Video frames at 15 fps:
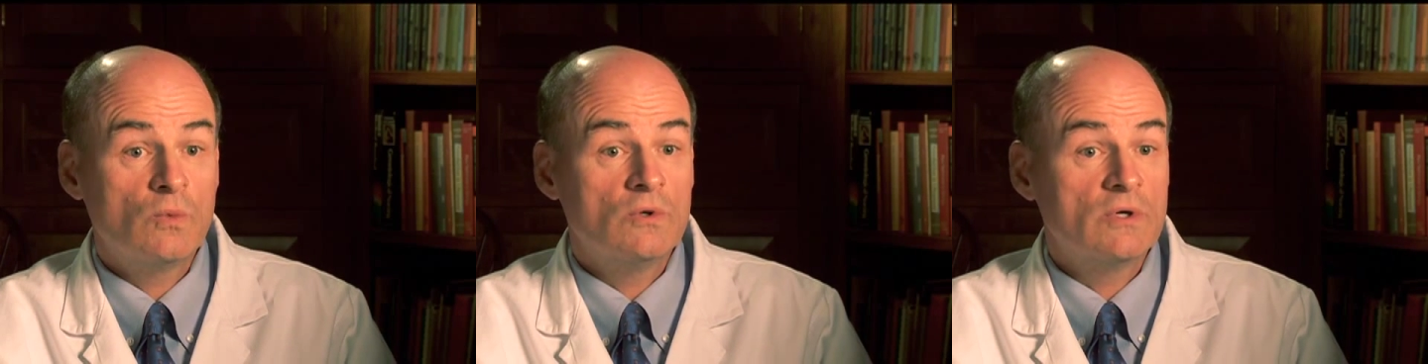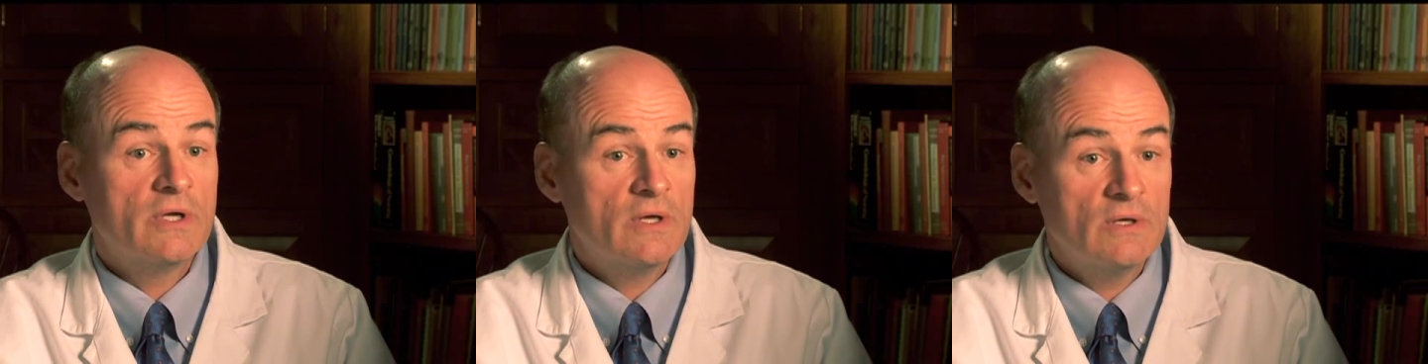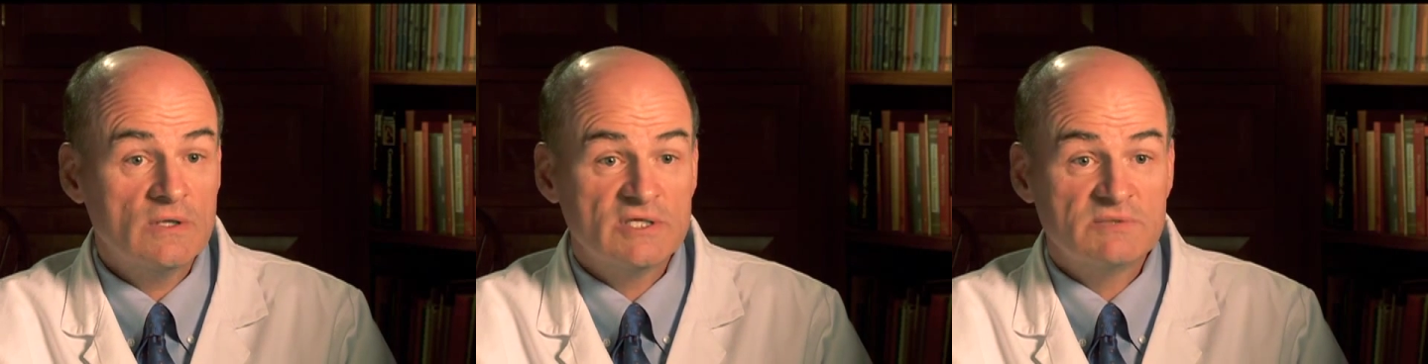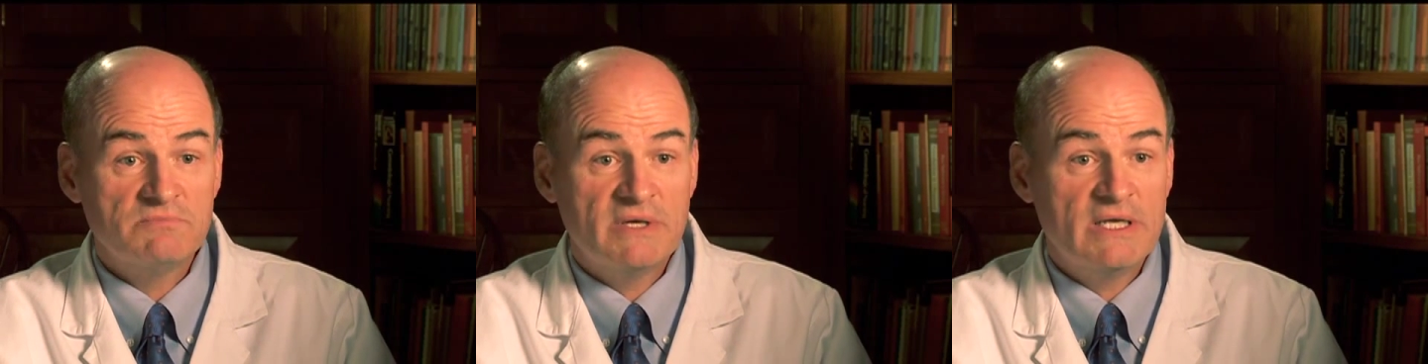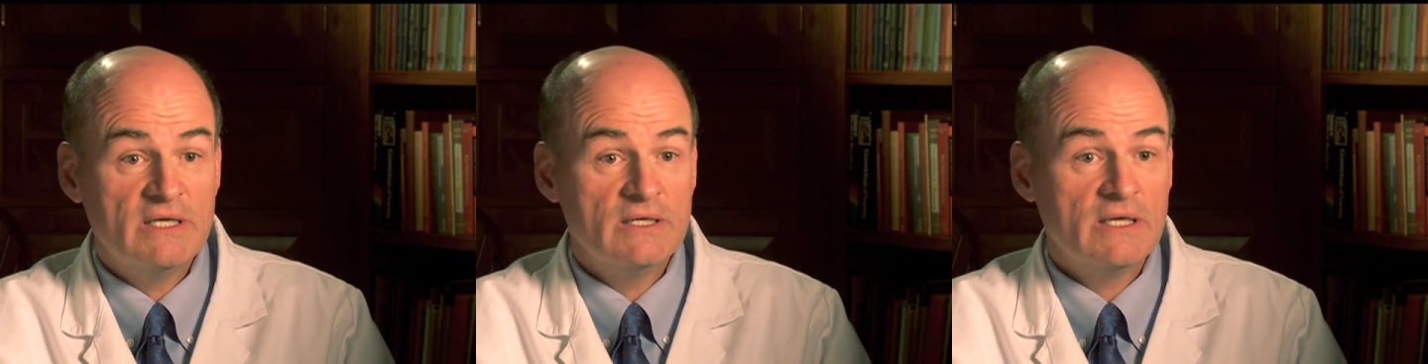will kill as
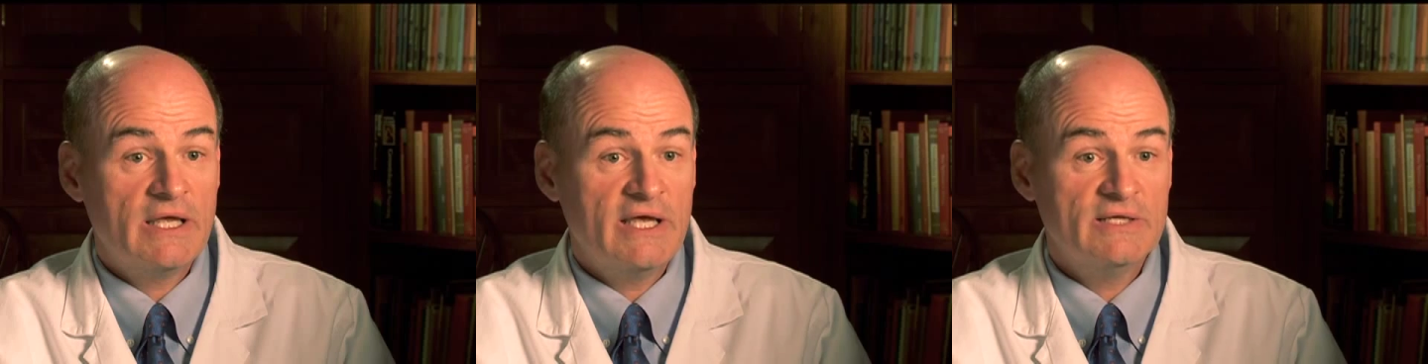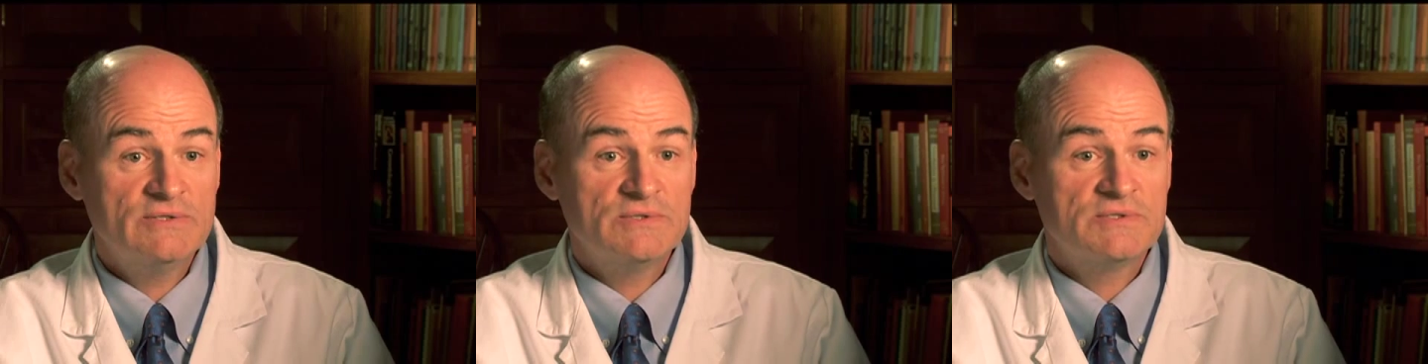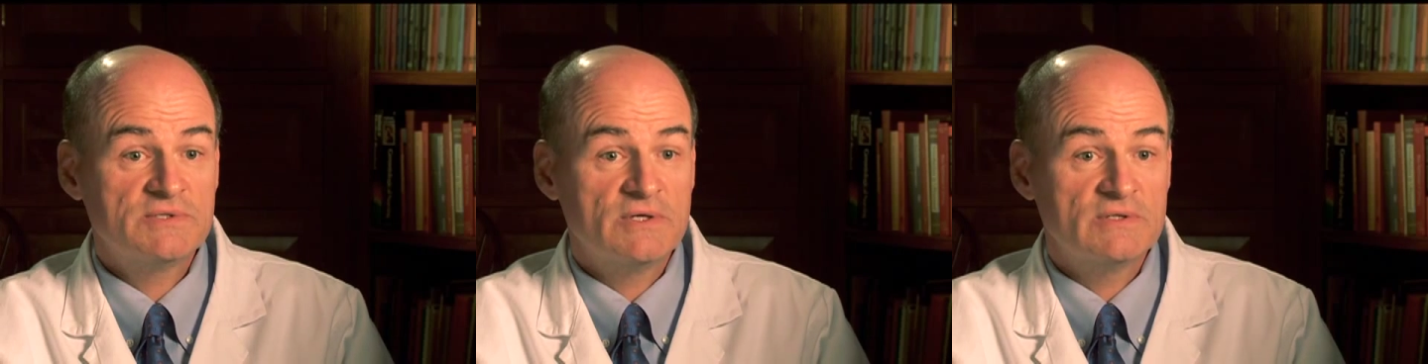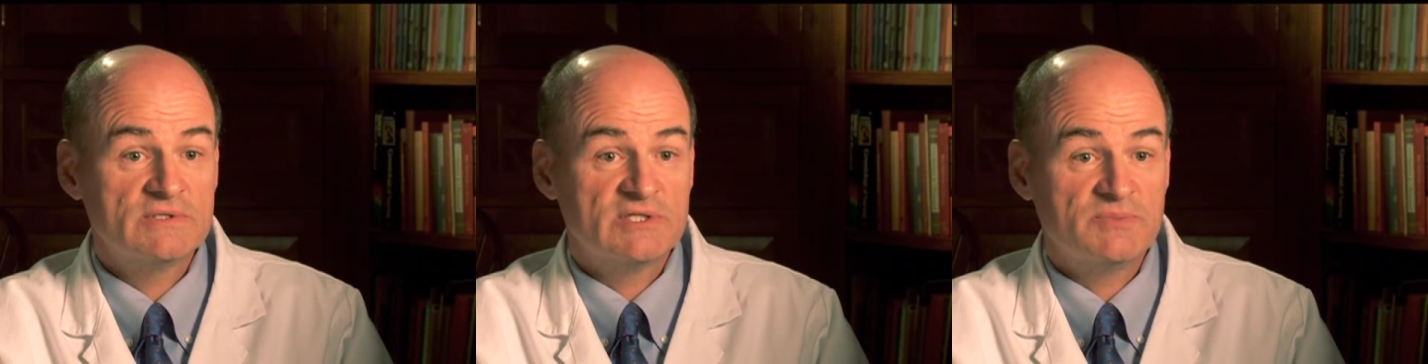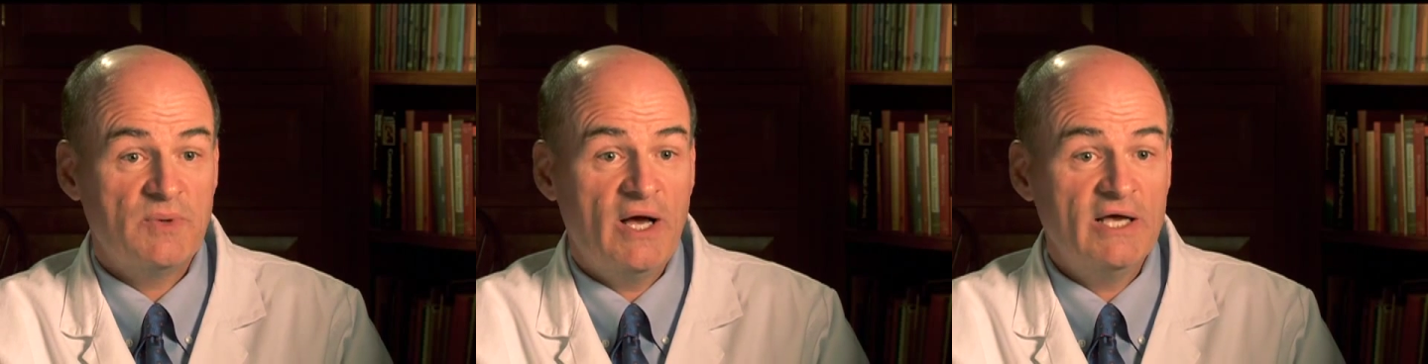many cancer cells
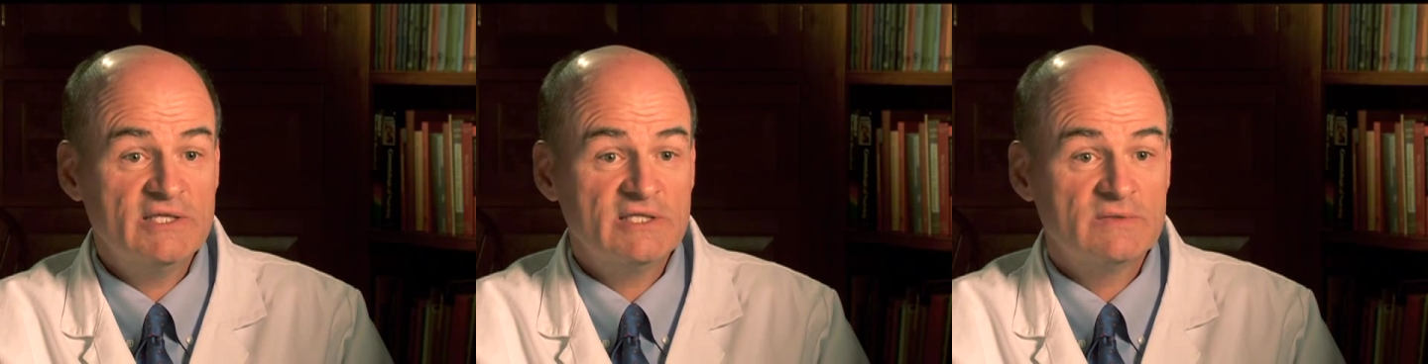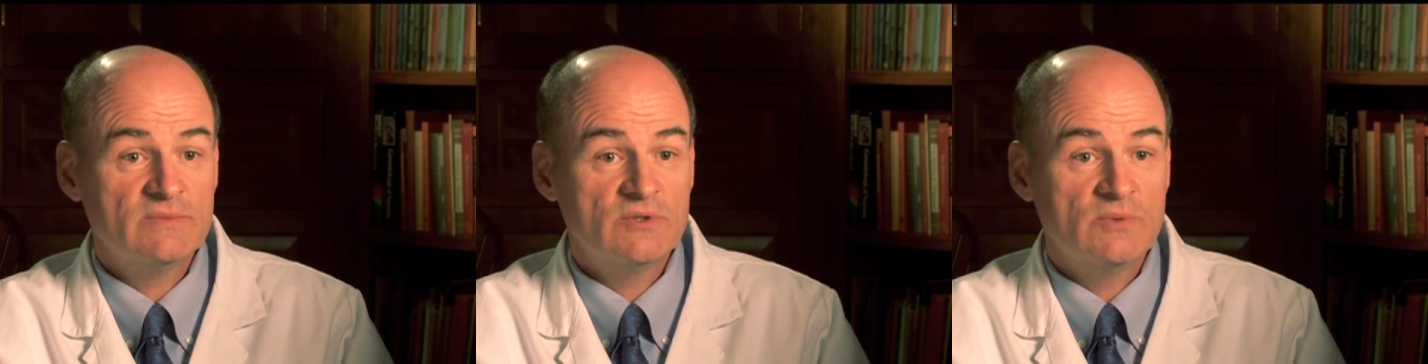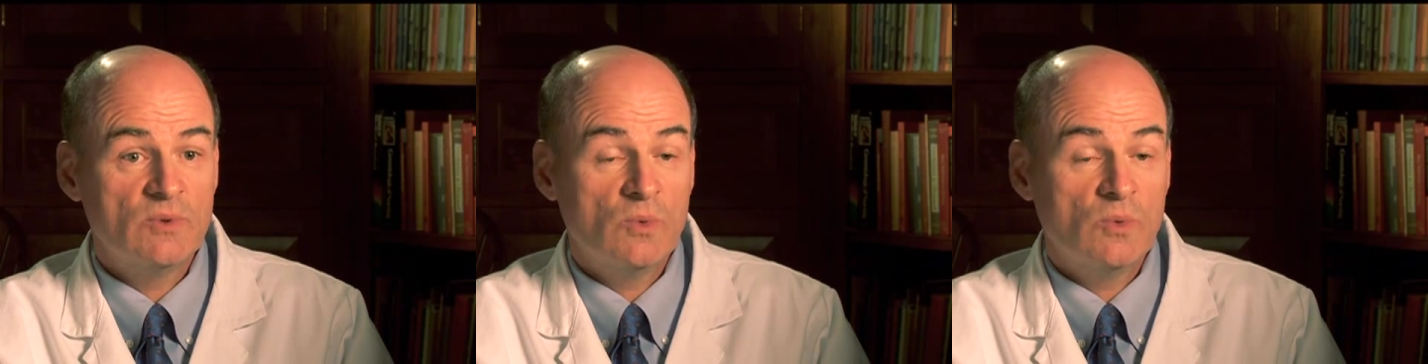as possible,